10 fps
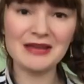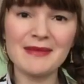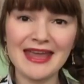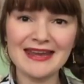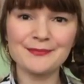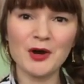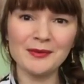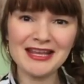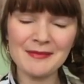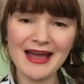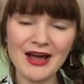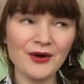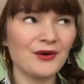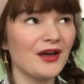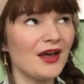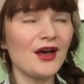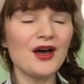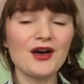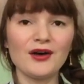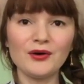I made probably about
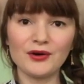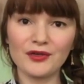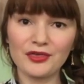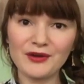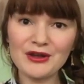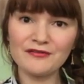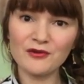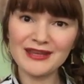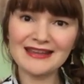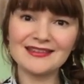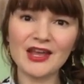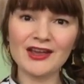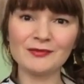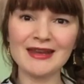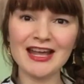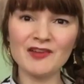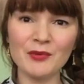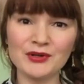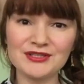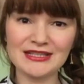3 or 4 years ago. It's made out
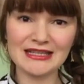of Ponte